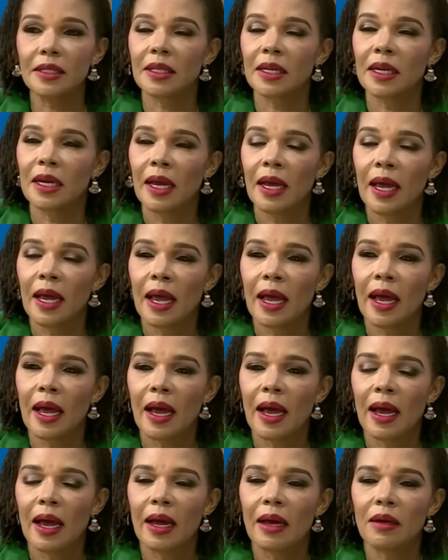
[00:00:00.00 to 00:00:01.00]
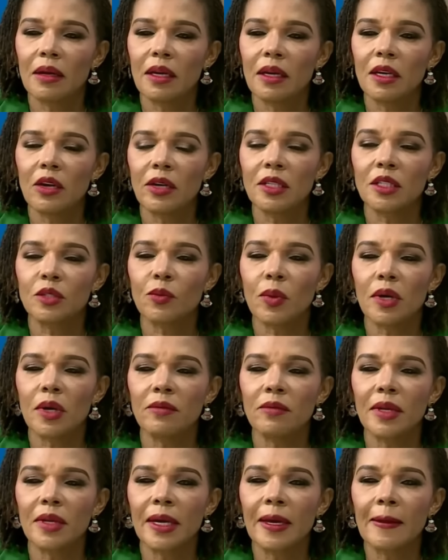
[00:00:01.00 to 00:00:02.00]
You know, it's one
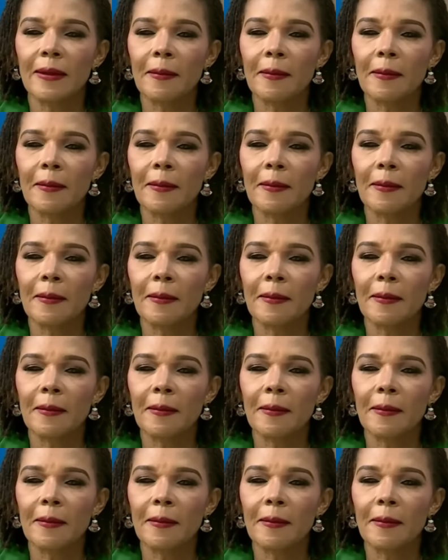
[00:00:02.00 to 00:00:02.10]
of